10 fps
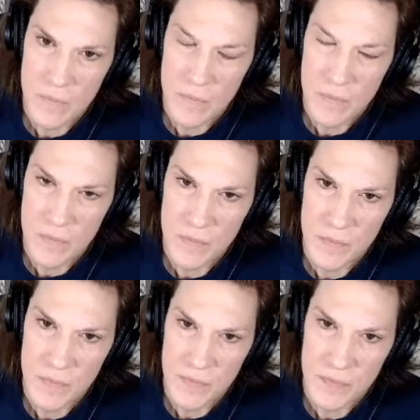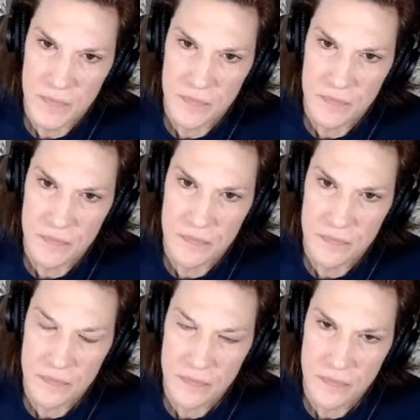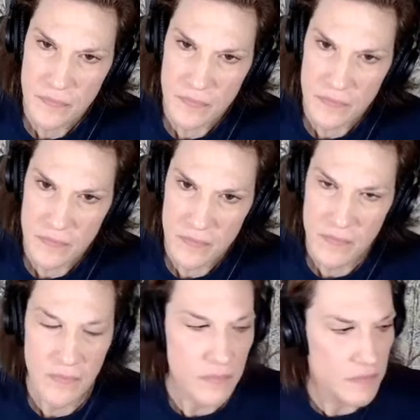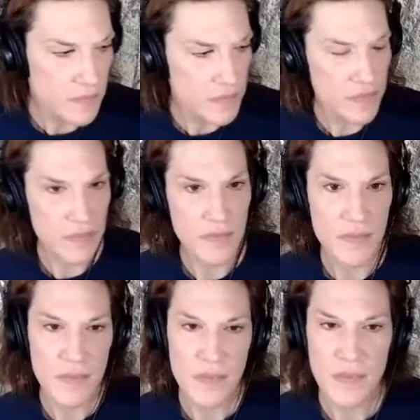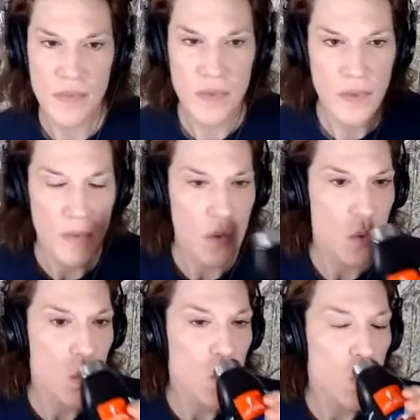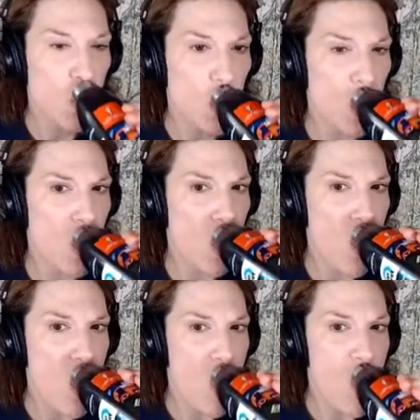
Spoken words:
(silent)